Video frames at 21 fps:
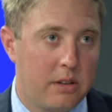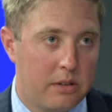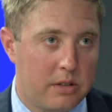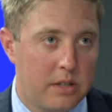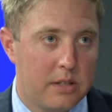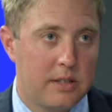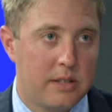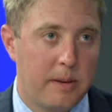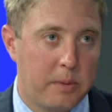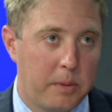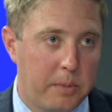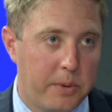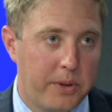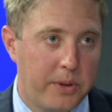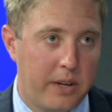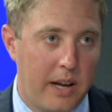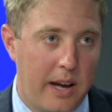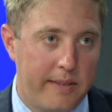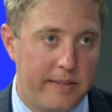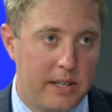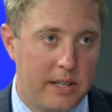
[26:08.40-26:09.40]
are susceptible to
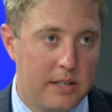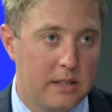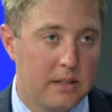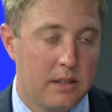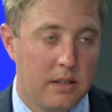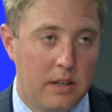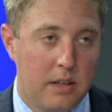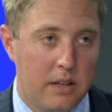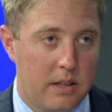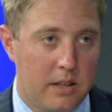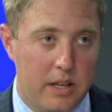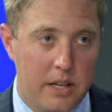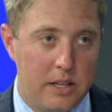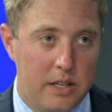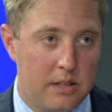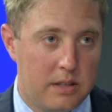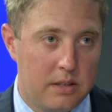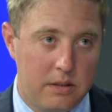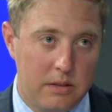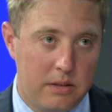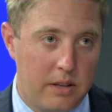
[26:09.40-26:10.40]
cavities.
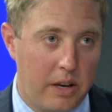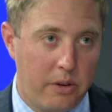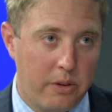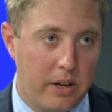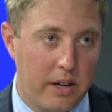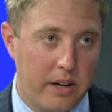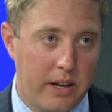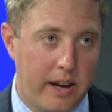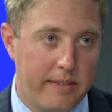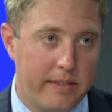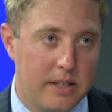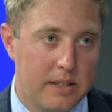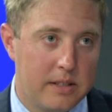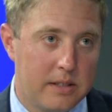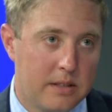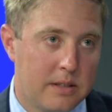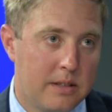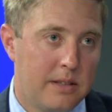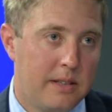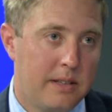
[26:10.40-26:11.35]
These, they don't get cavities.